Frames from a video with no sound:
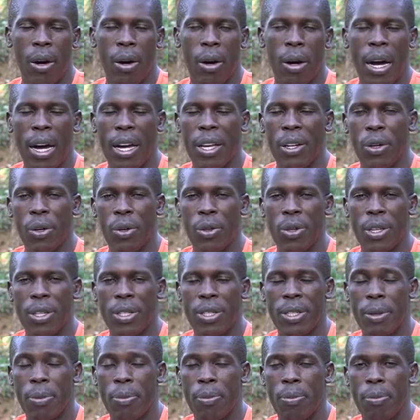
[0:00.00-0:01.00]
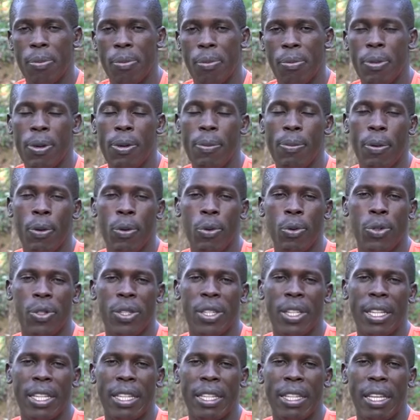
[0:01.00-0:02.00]
I know there are some people who
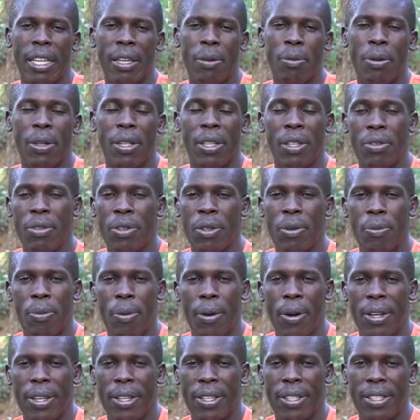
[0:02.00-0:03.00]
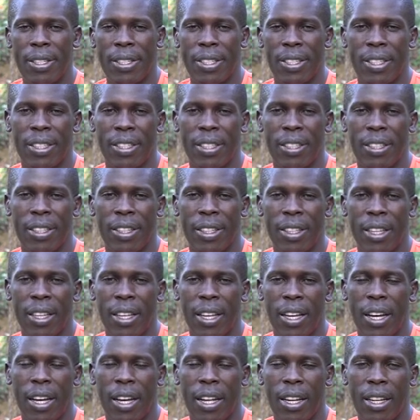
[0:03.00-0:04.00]
say they believe in prayers.
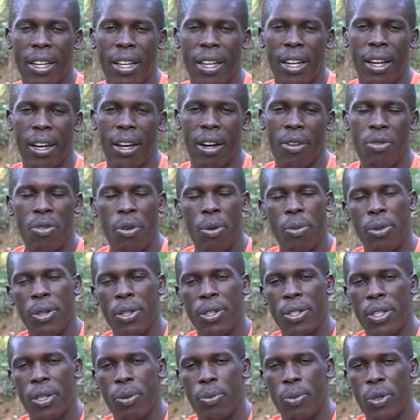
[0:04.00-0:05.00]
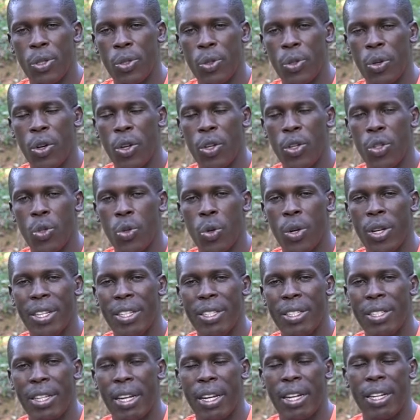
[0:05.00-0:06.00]
And from the scriptures, we're going to
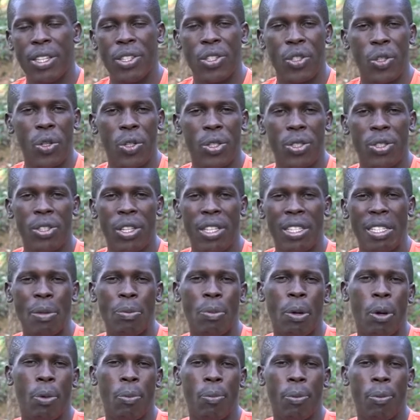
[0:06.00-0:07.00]
understand it's not just about